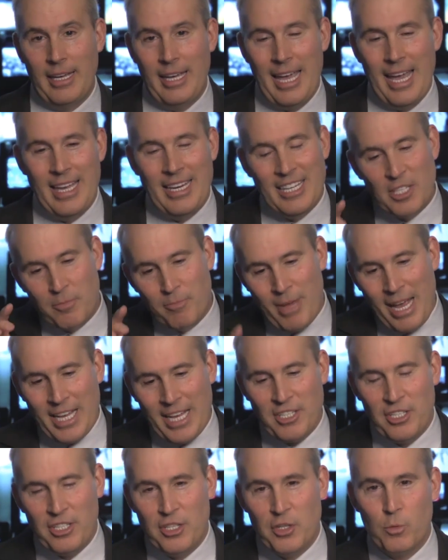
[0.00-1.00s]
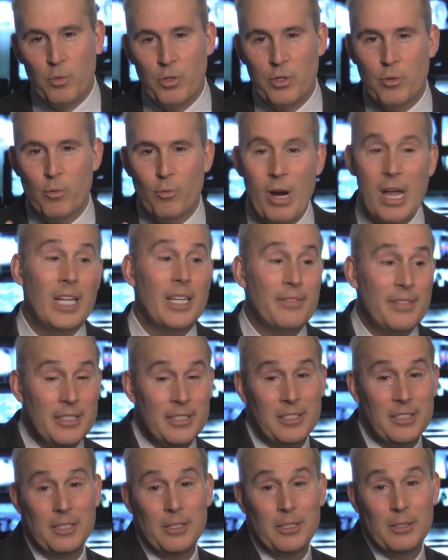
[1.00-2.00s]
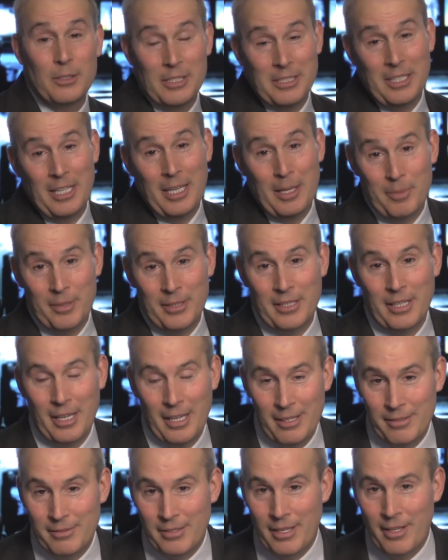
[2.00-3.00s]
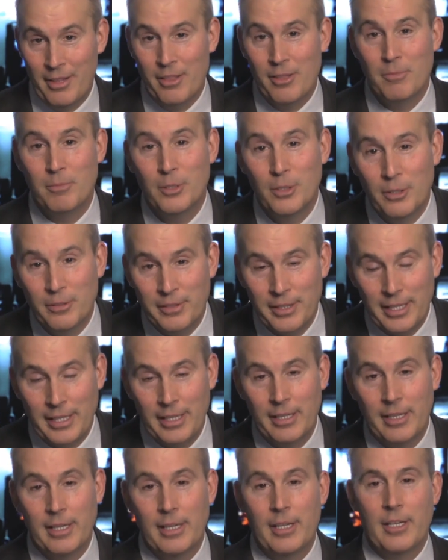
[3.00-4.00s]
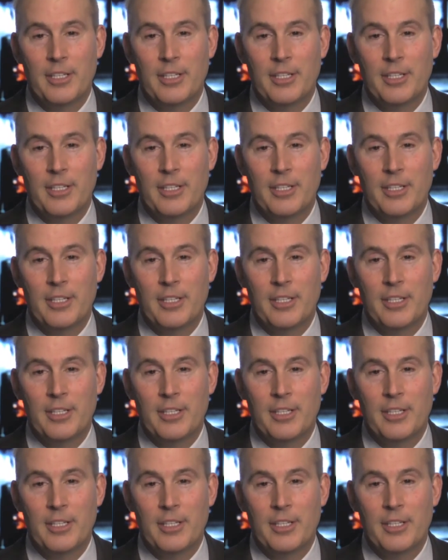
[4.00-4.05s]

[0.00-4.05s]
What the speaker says: And his message was relevant to the topic of the movie.